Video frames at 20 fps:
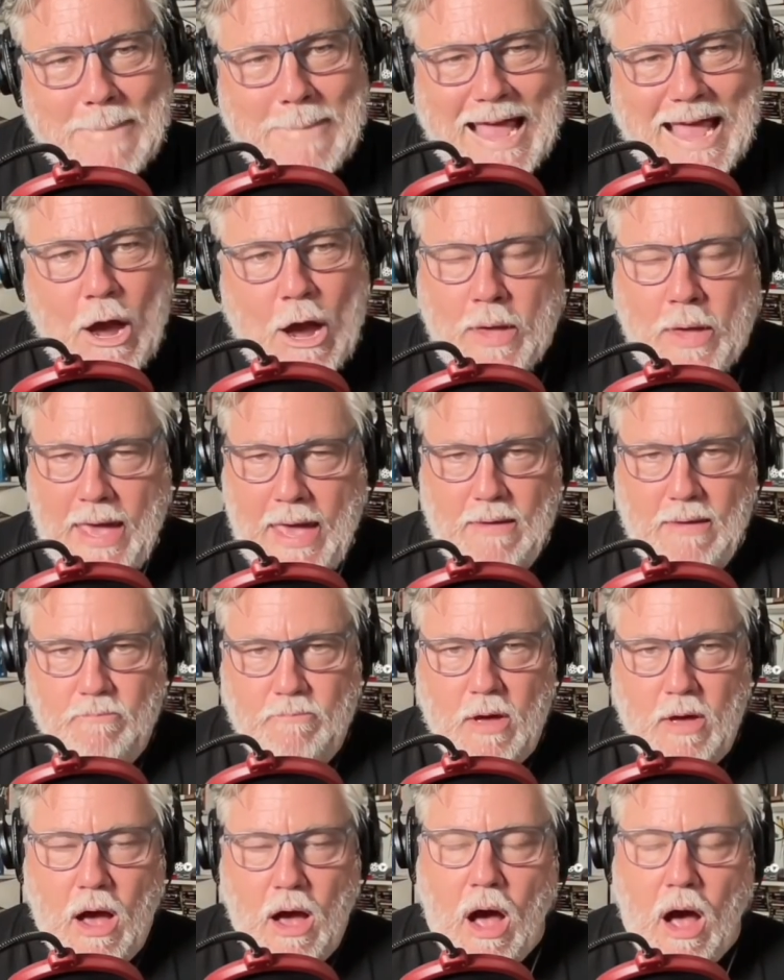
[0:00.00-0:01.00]
Okay.
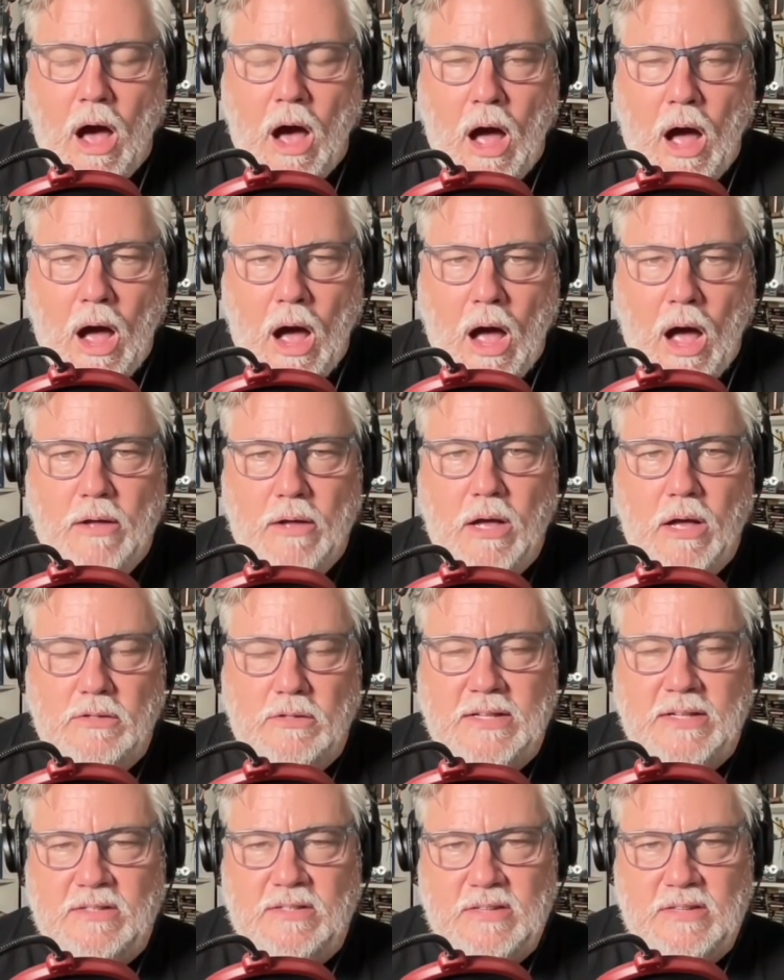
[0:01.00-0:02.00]

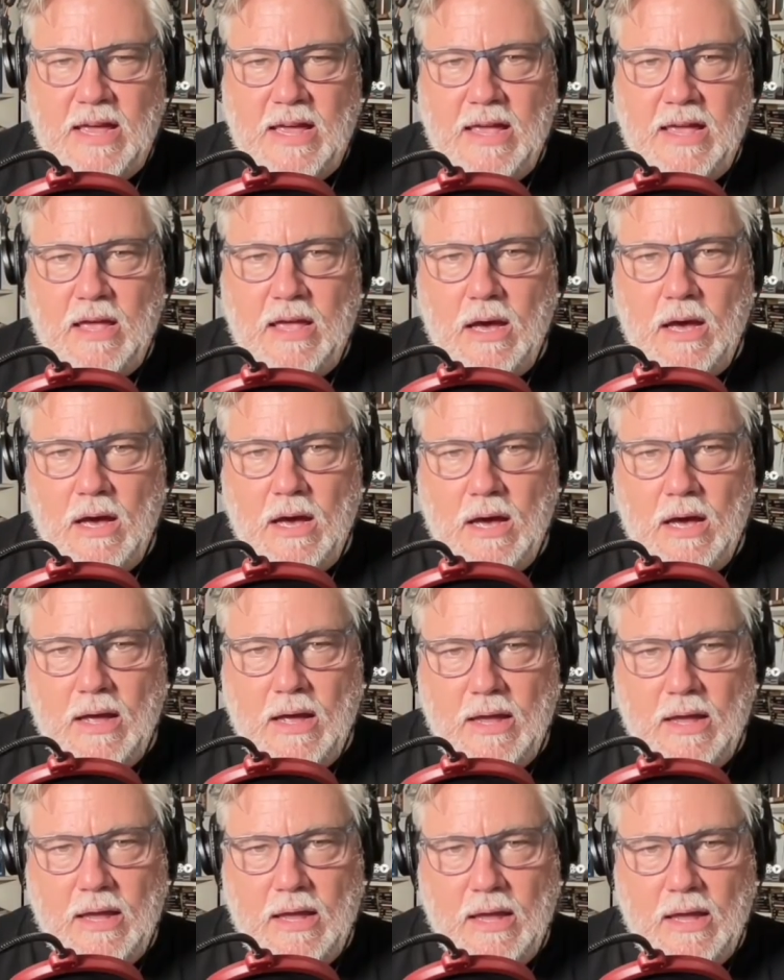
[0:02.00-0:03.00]
Let's say
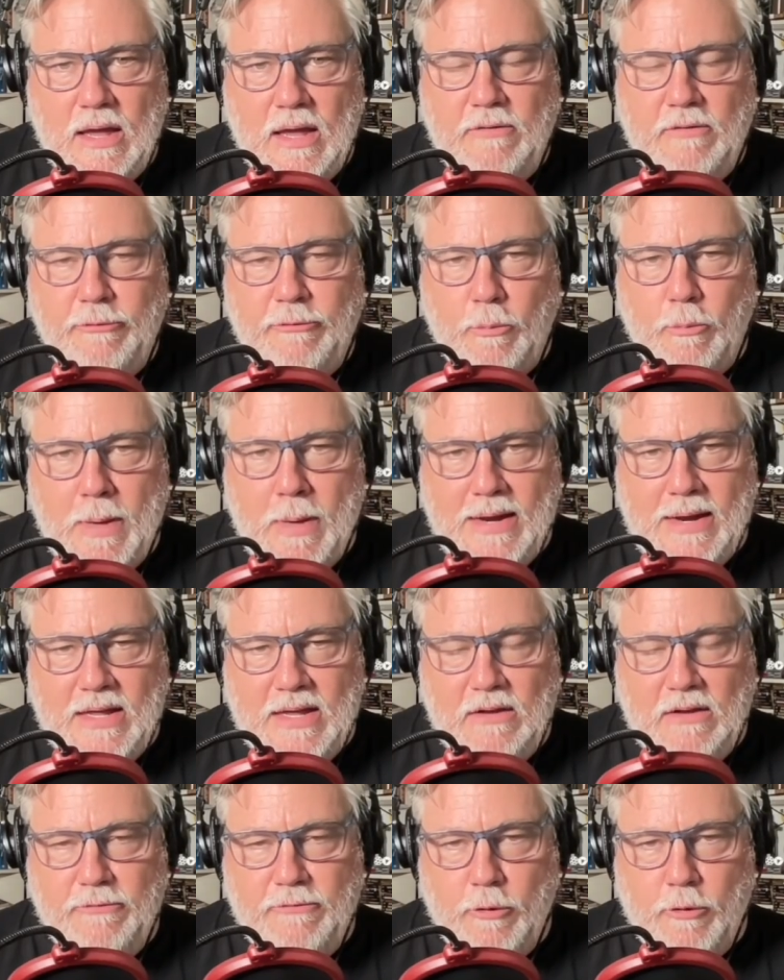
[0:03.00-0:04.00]
in for a penny,
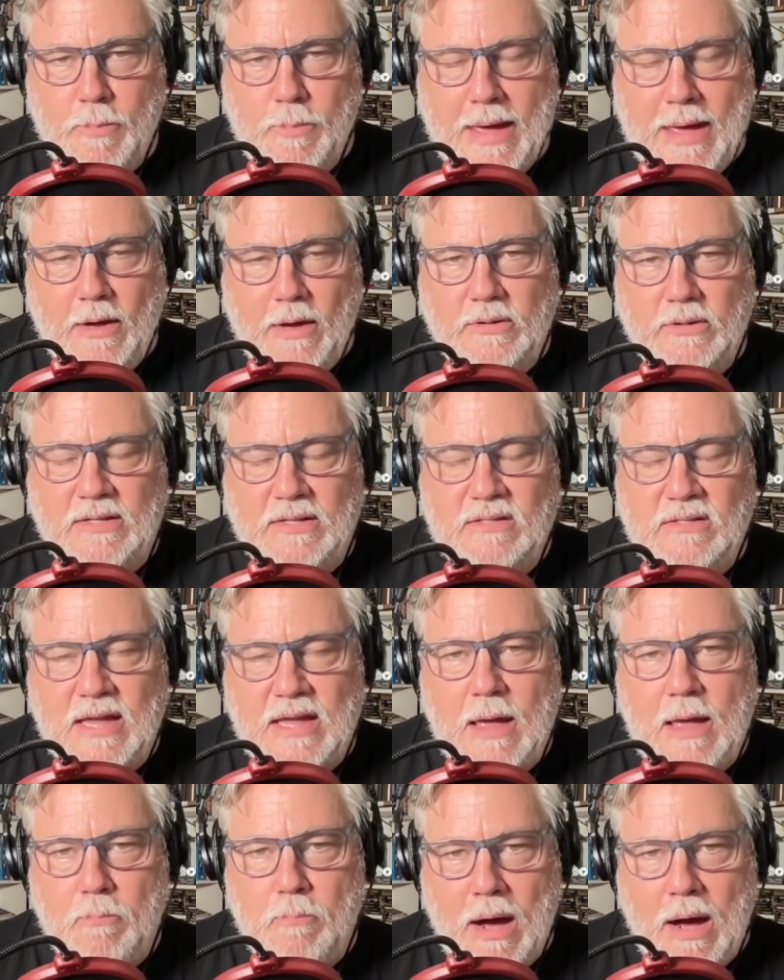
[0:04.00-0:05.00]
in for a pound. Let's say
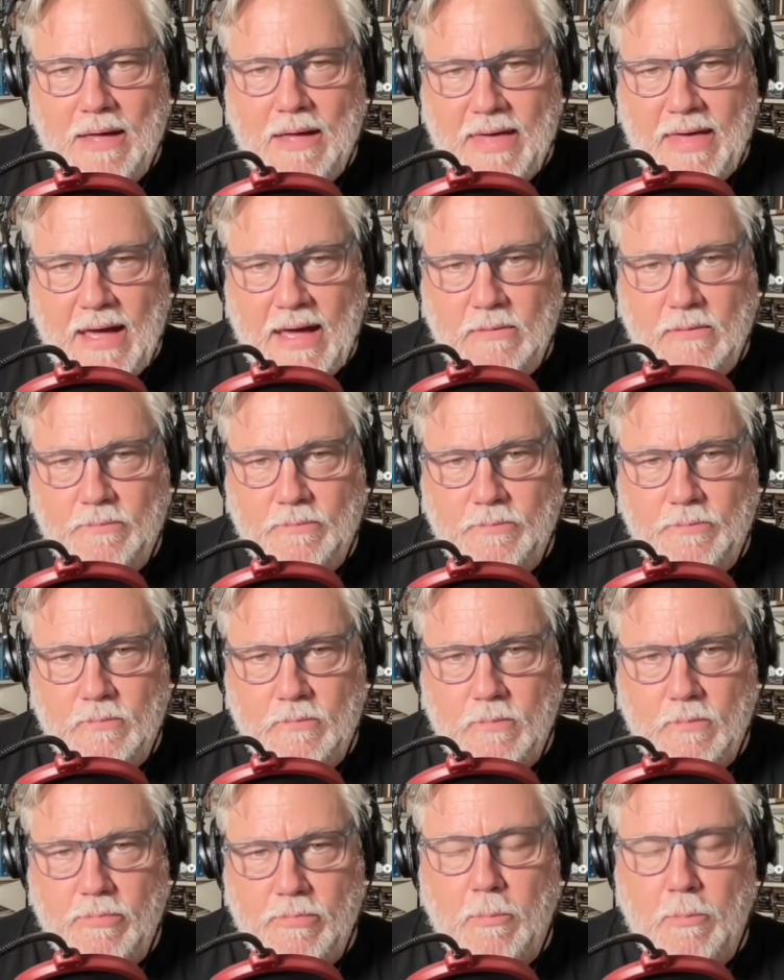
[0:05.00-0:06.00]
I buy that.
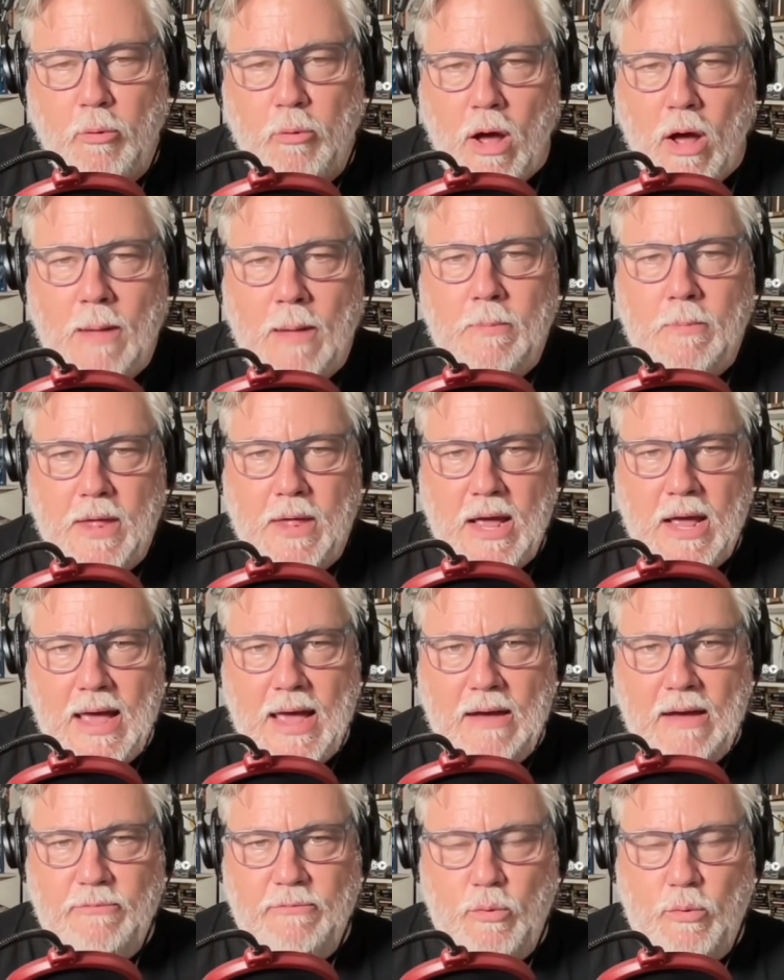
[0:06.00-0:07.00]
The problem that I
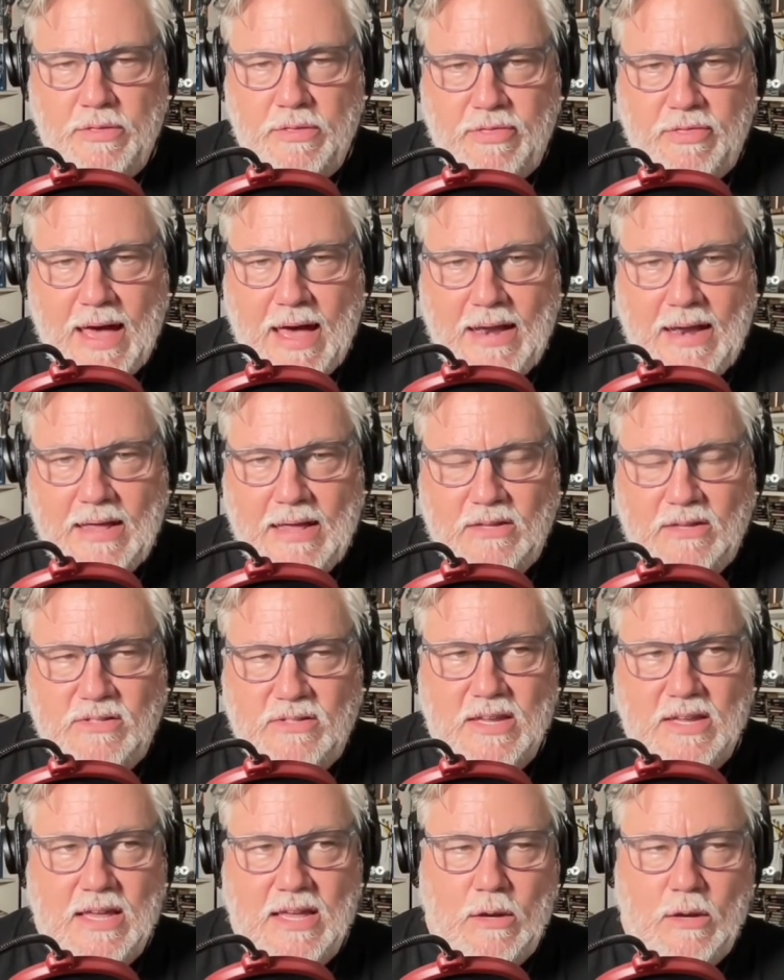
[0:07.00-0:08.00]
have with that is
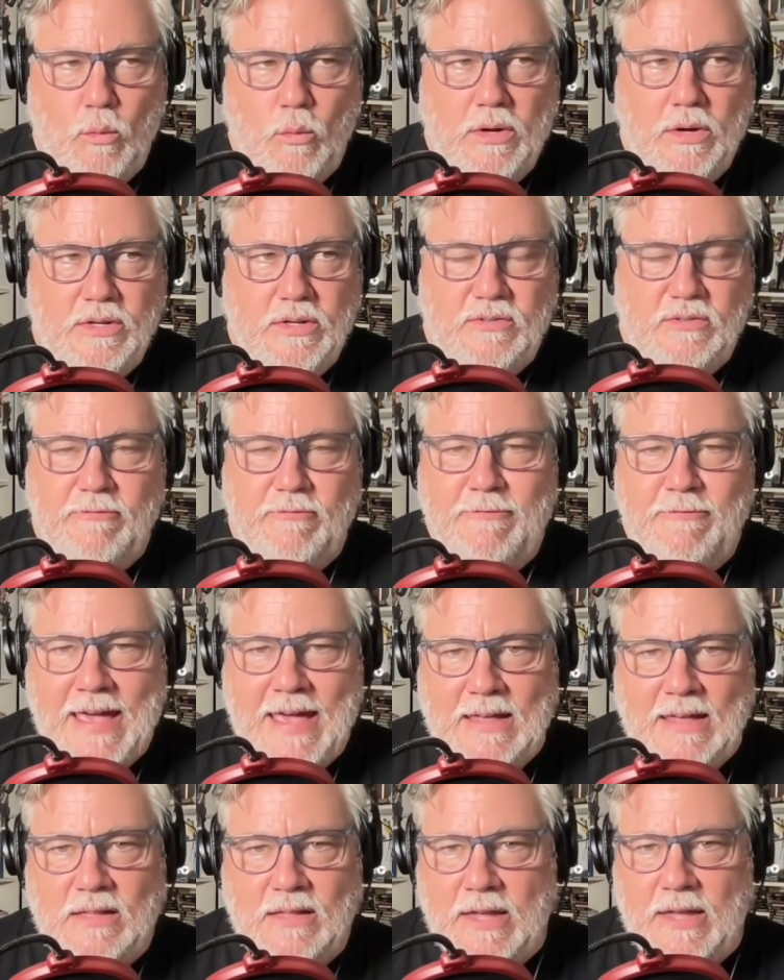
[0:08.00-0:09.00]
it was
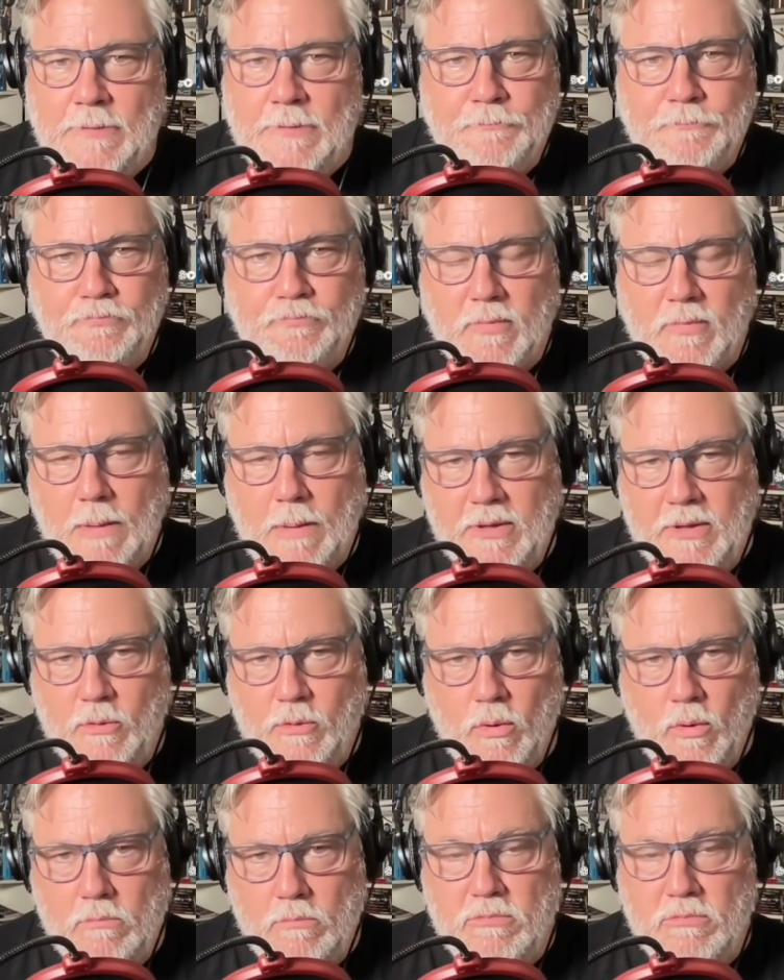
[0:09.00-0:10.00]
vaguely, I
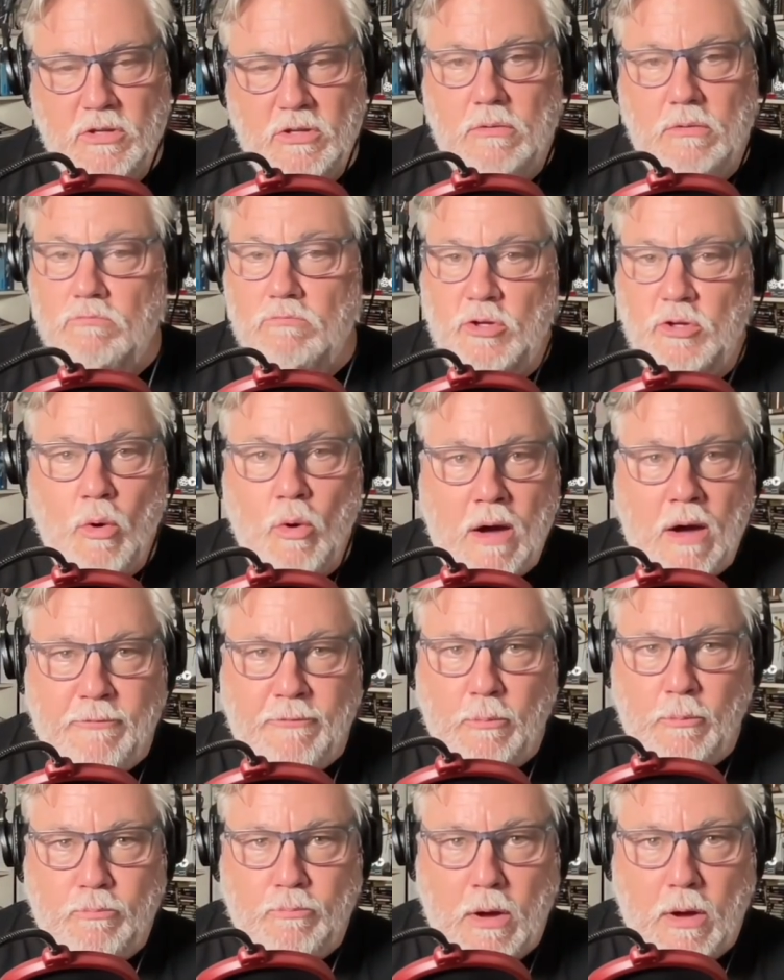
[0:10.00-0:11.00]
mean, you
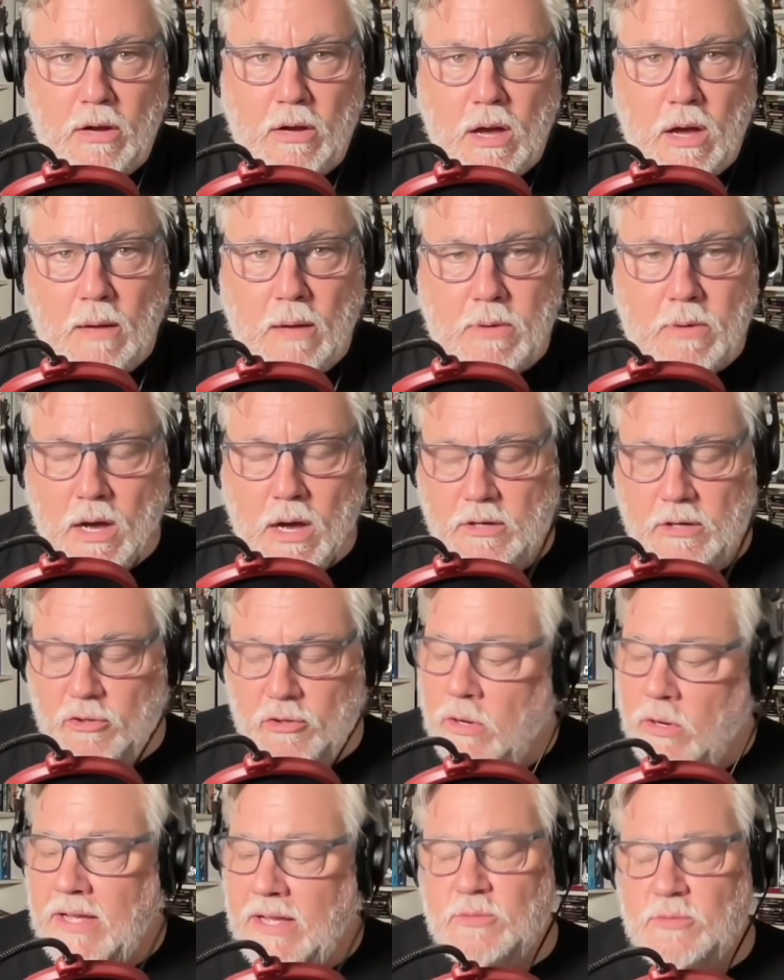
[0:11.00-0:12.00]
offer a
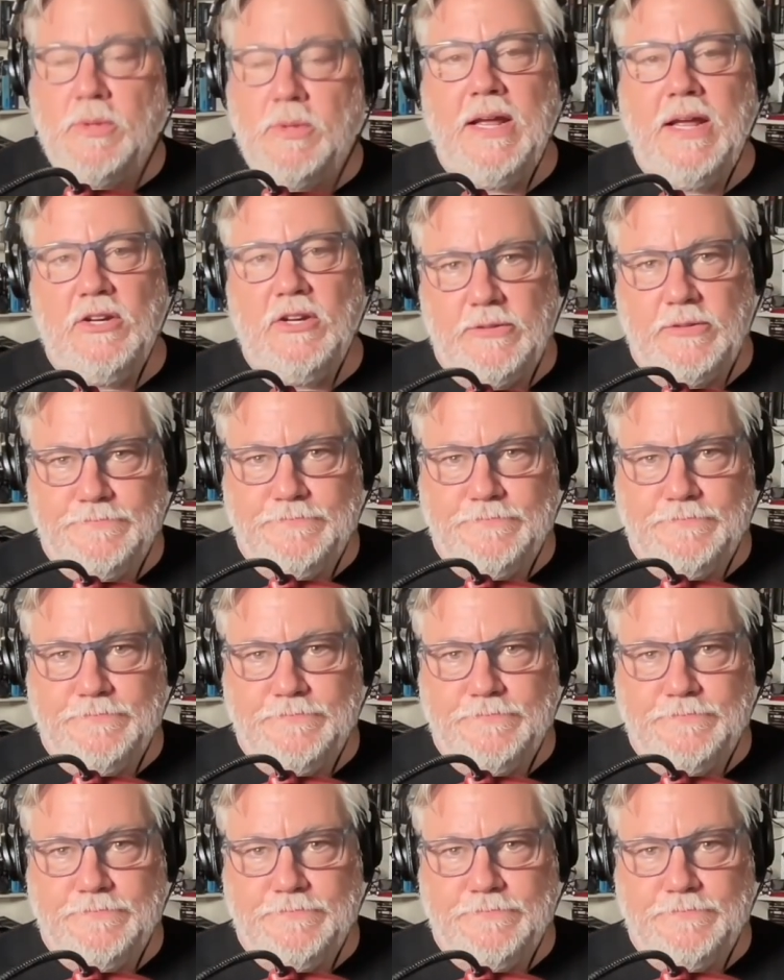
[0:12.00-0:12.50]
good explanation,